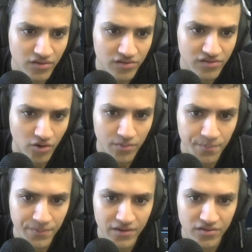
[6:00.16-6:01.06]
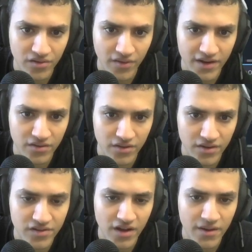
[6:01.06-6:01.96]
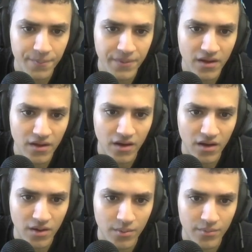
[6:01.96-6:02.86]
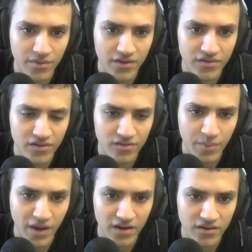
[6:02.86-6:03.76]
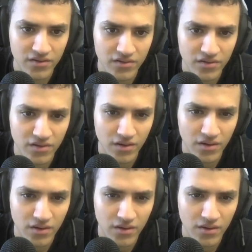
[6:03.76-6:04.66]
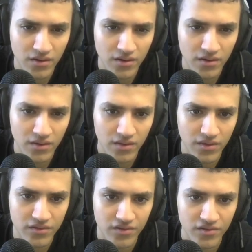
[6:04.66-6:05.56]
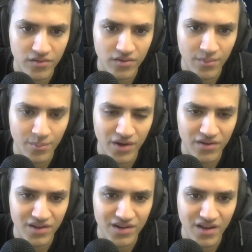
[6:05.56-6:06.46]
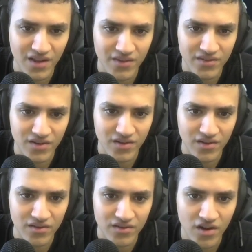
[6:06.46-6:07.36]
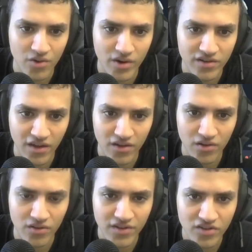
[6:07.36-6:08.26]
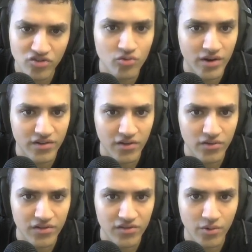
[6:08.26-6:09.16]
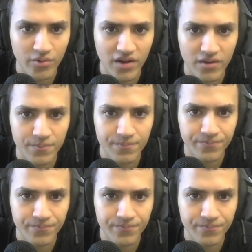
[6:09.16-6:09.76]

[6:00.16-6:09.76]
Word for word: stone, select this guy. Um, this is paint. This is bucket. This is rectangle. Let's actually do rectangle and see what we get.